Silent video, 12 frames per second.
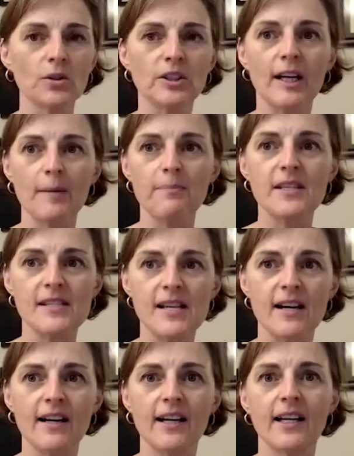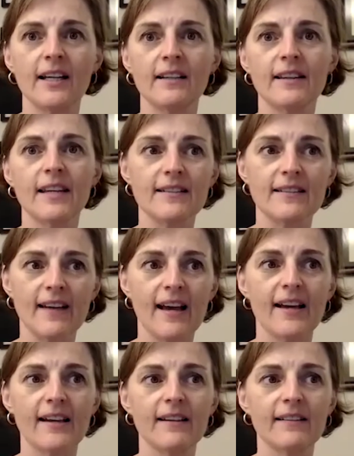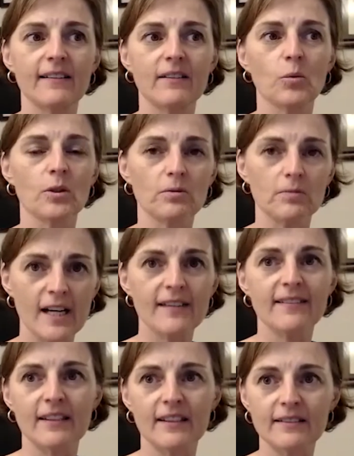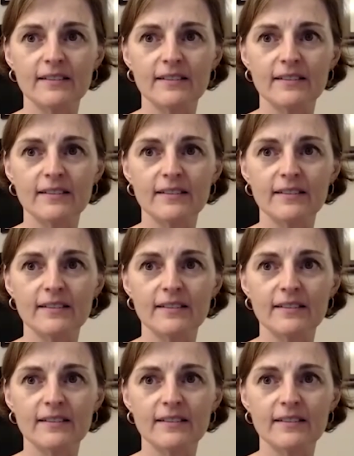up the sign that says we're racist,